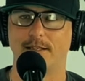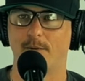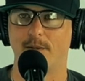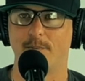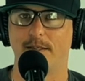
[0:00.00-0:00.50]

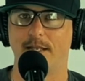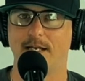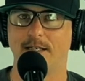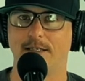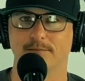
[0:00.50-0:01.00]
would have been
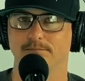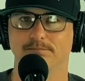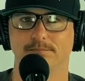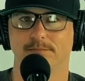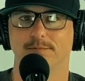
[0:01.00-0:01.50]
like
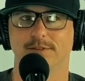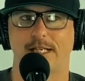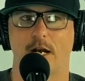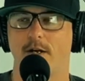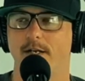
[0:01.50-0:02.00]

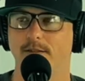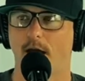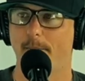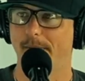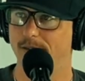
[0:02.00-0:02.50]
scary
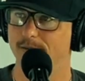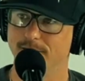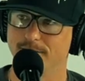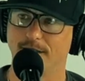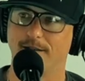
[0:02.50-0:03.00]
zombies
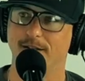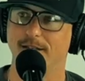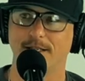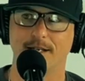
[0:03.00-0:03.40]
and stuff like that.